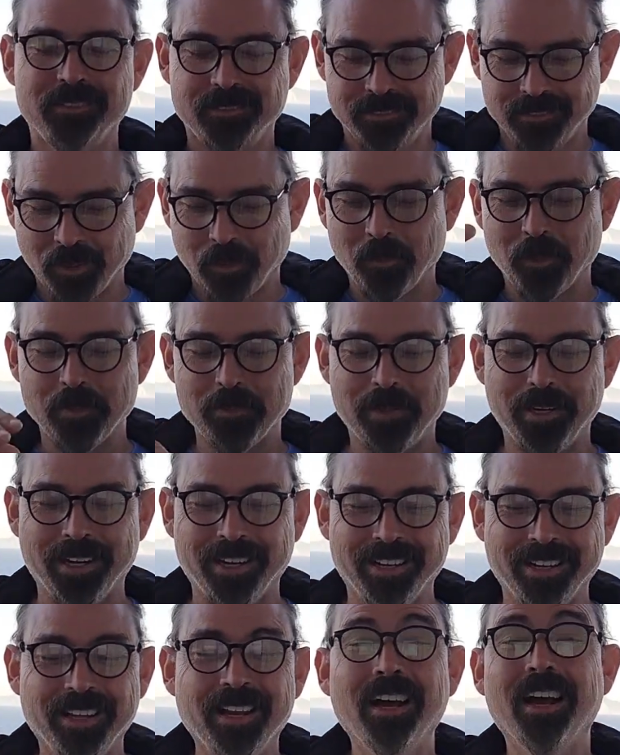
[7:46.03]
don't worry
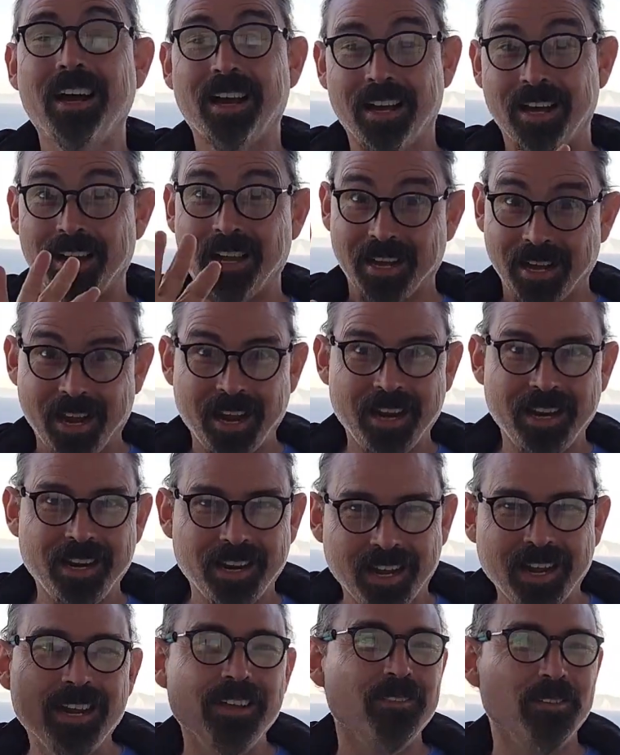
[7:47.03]
about it.
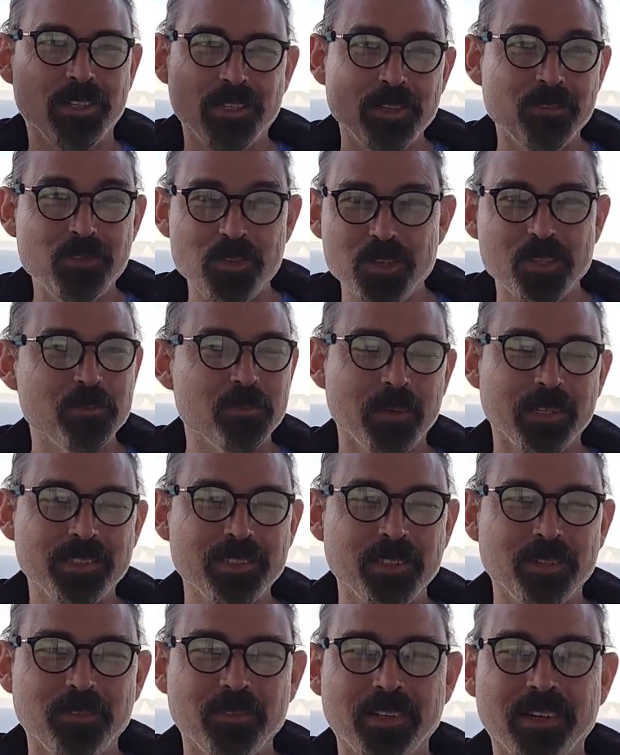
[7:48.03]
I even confused
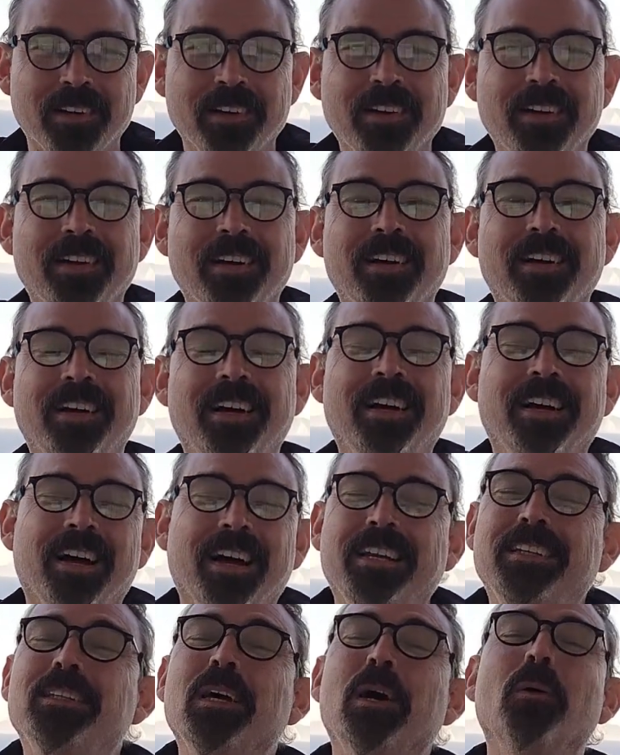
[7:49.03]
myself there.
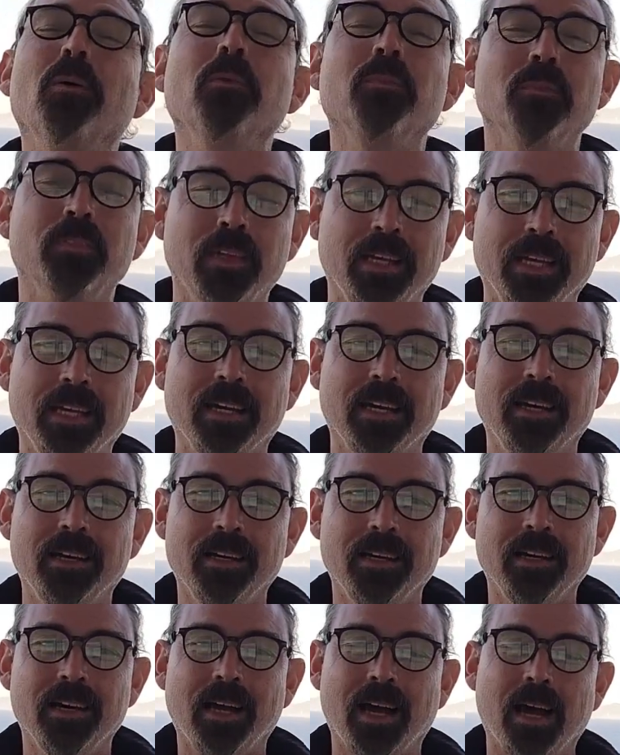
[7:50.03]
I don't think
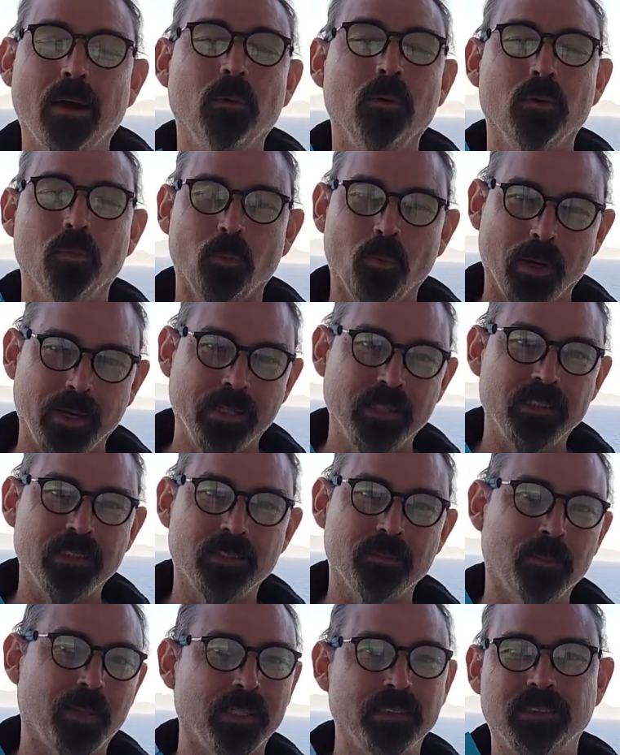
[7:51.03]
I would
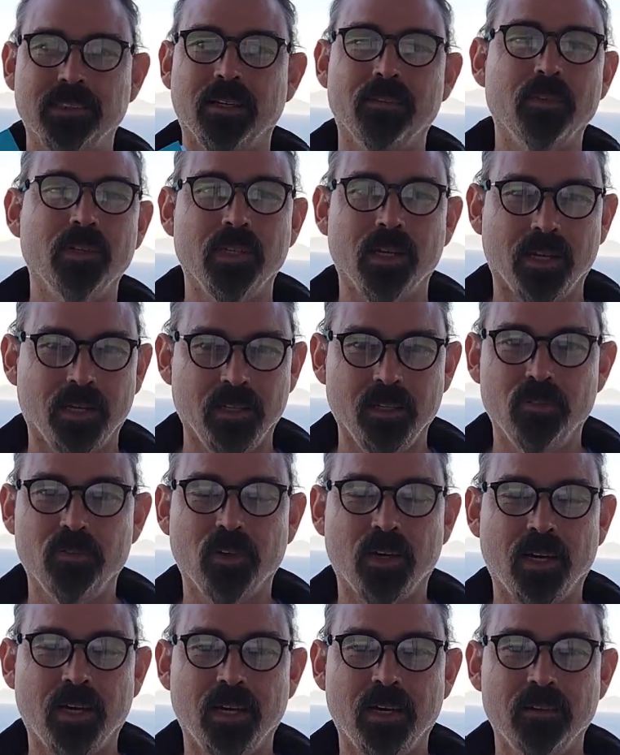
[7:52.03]
waste my
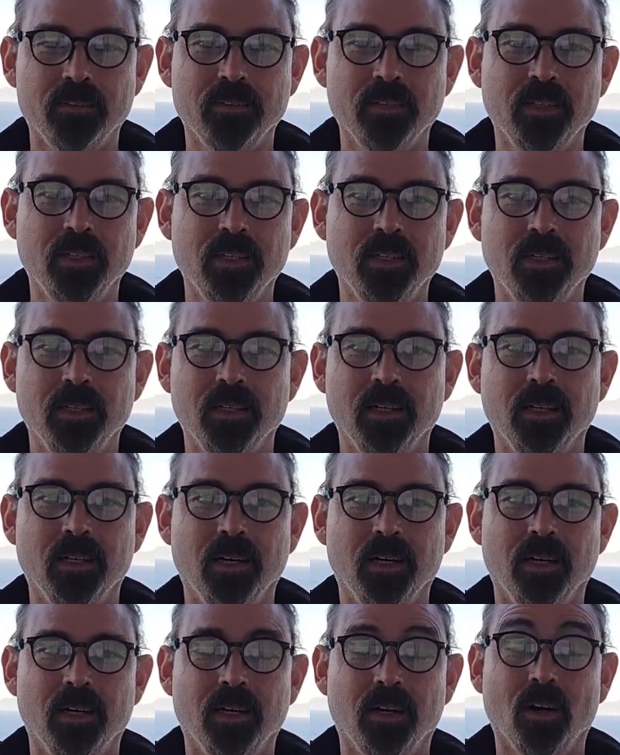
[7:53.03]
$7.95
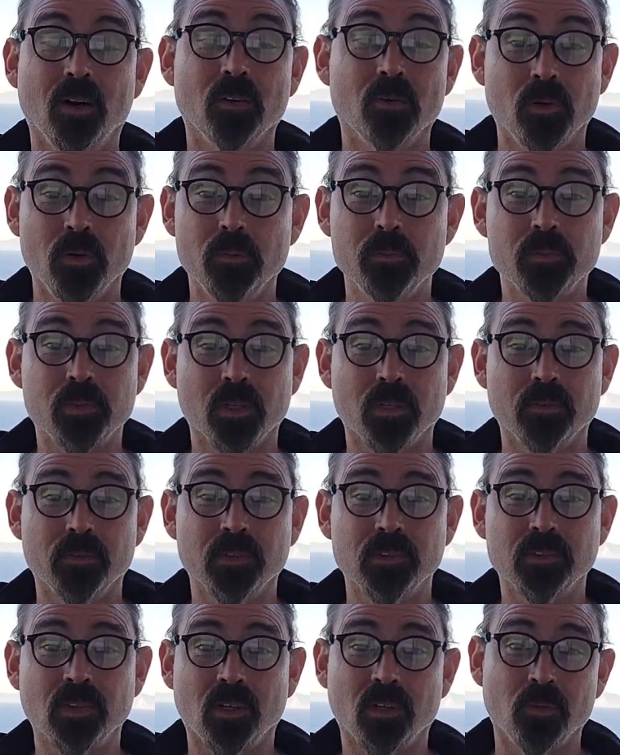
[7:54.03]
on room
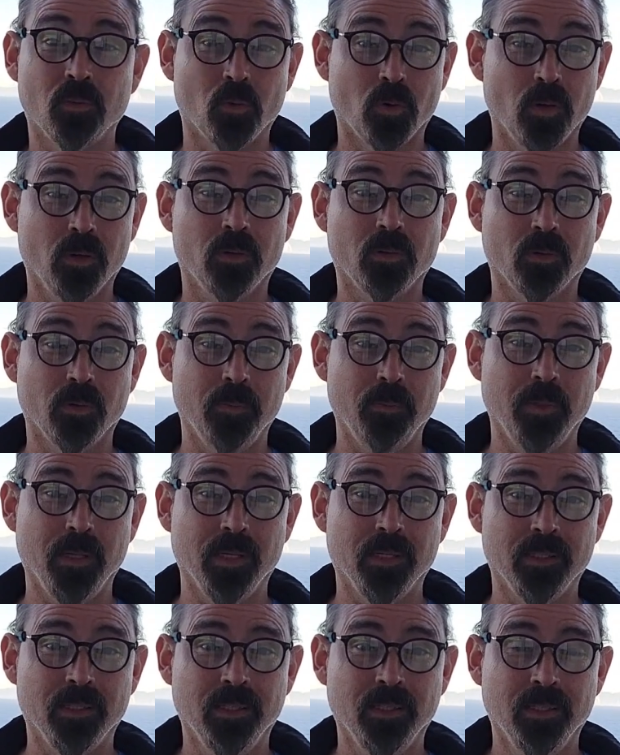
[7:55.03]
service on Royal
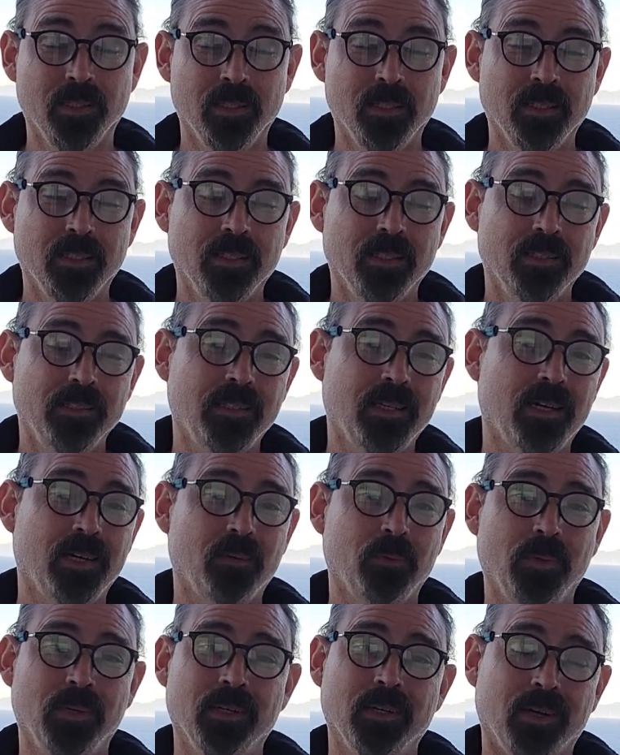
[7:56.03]
Caribbean.
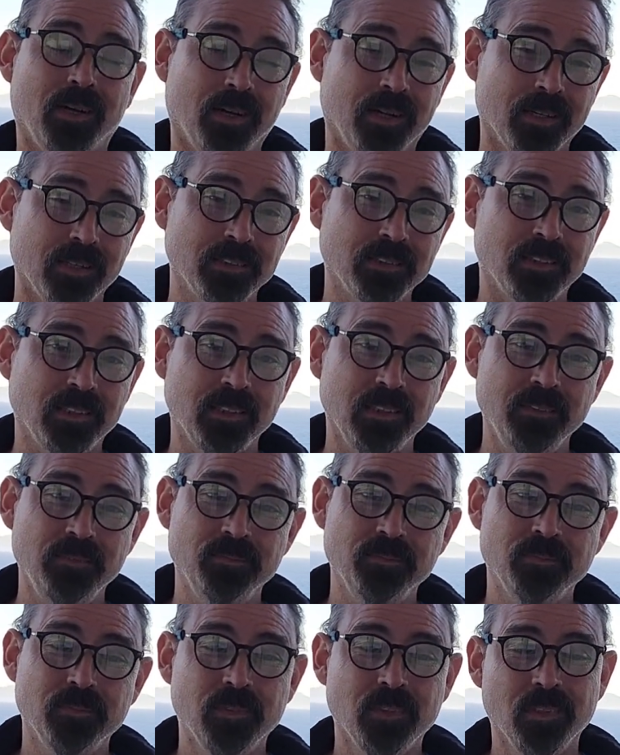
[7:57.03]
Not when, honestly,
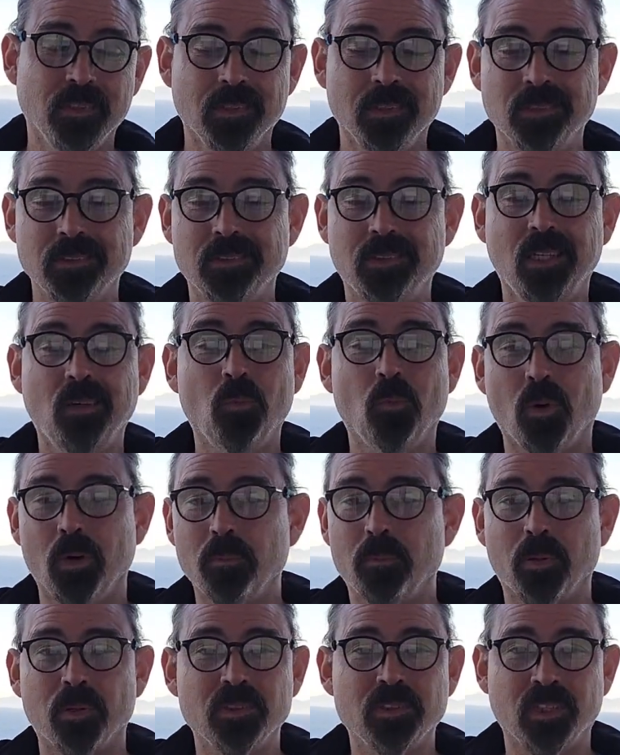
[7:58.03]
send
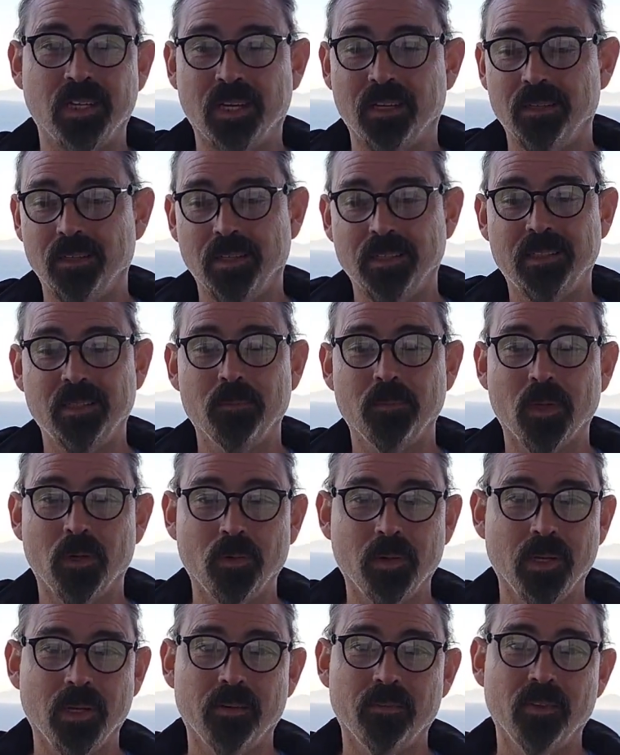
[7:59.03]
one person out, let them go
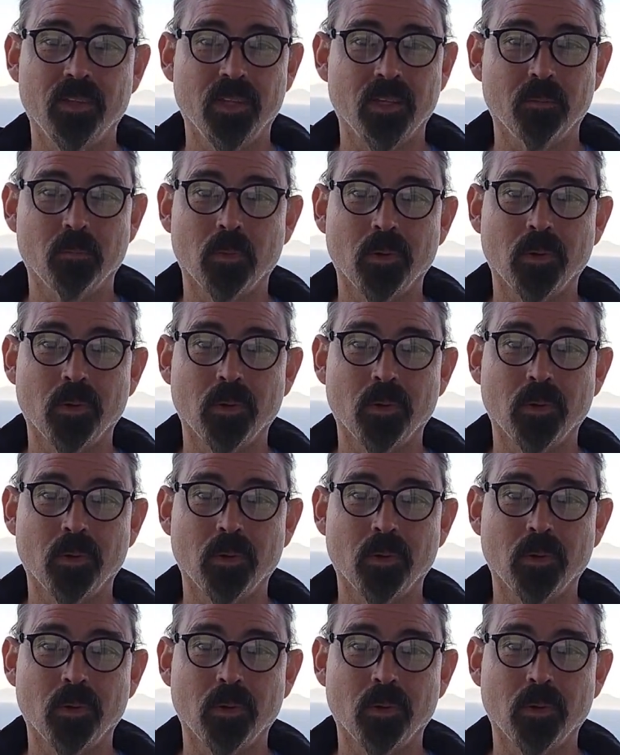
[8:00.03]
get everything and